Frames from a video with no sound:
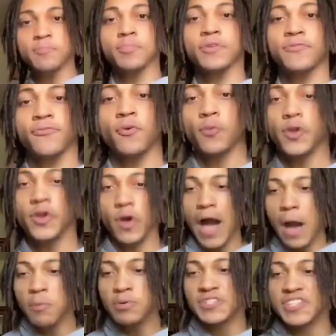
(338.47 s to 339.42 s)
but for real, I
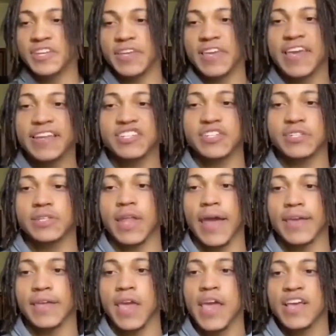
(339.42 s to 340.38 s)
was in the kitchen
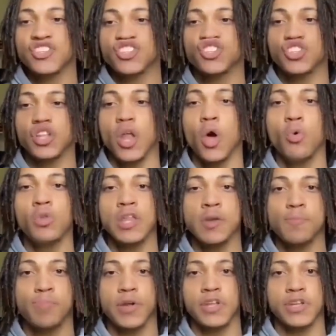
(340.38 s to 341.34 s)
like slowly
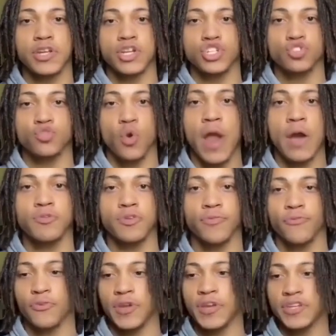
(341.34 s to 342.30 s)
pulling the drawer out the
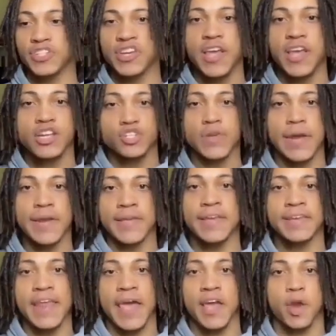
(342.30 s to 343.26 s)
fridge, trying to get
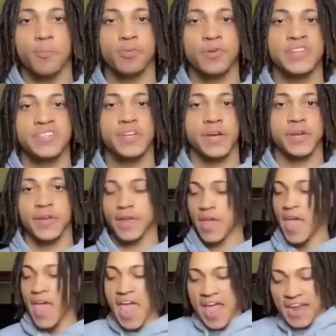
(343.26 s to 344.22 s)
that Capri Sun.
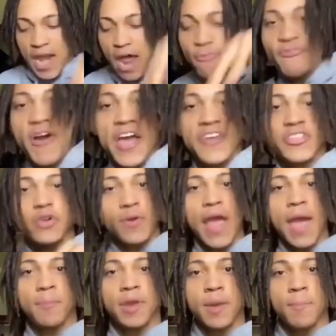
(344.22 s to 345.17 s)
And I finally
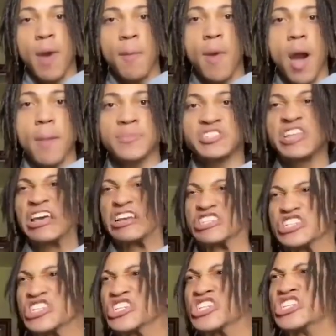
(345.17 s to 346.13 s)
grab it and my mom is like,
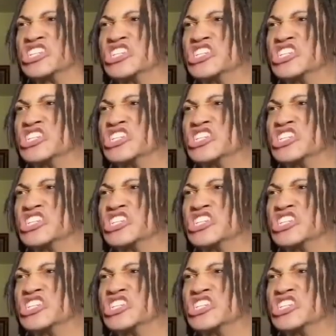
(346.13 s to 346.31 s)
shh.